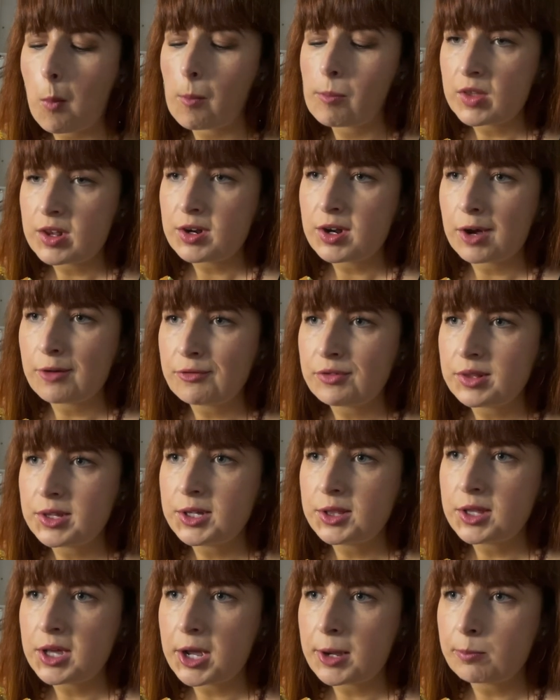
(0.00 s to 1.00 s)
They definitely
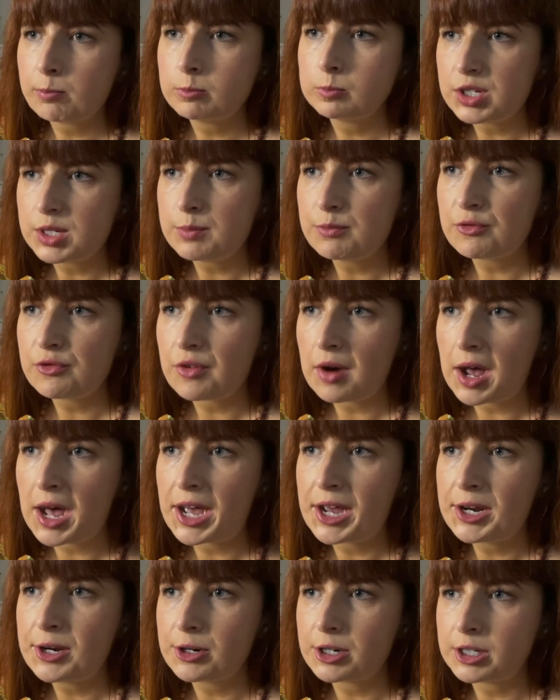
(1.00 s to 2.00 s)
like deep
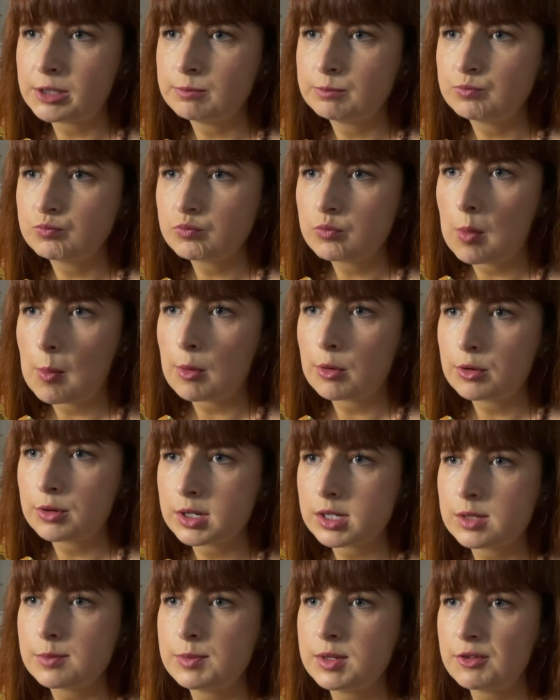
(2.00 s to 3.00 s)
fried or
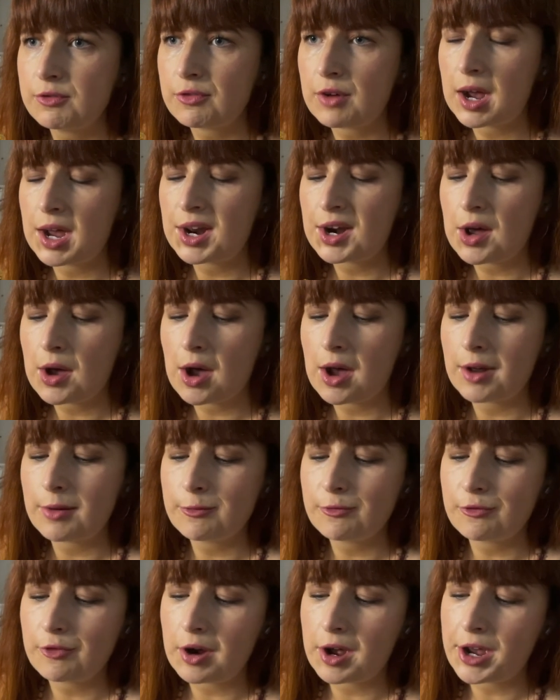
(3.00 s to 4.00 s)
crispy fried,
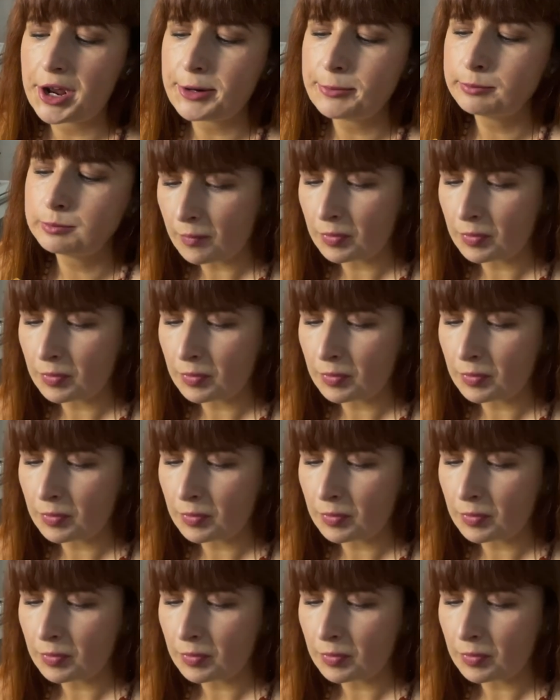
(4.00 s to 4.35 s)
hot fried.